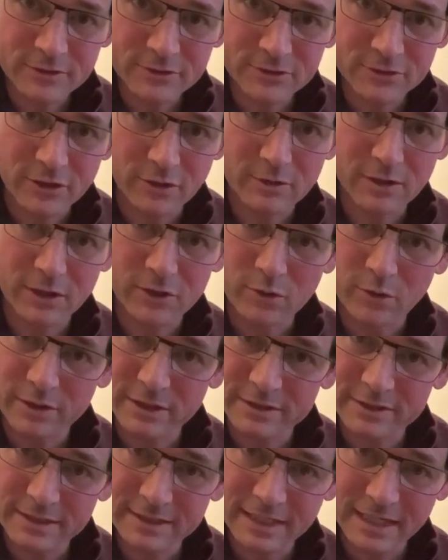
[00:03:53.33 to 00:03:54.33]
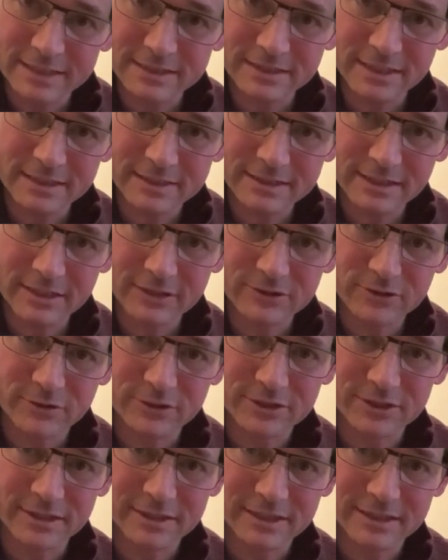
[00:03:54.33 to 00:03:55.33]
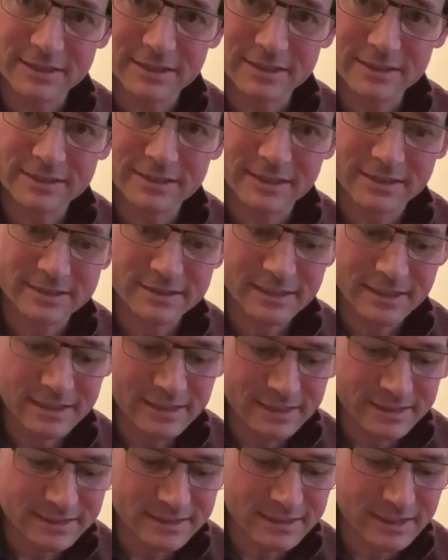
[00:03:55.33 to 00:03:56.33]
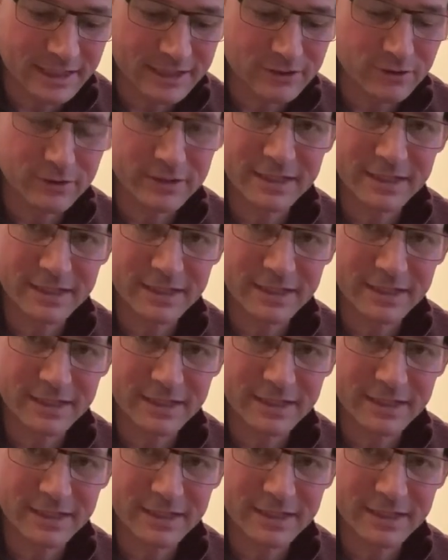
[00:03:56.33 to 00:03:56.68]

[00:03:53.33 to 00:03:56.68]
So, according to Gassan Sadayoshi, this is his Saiko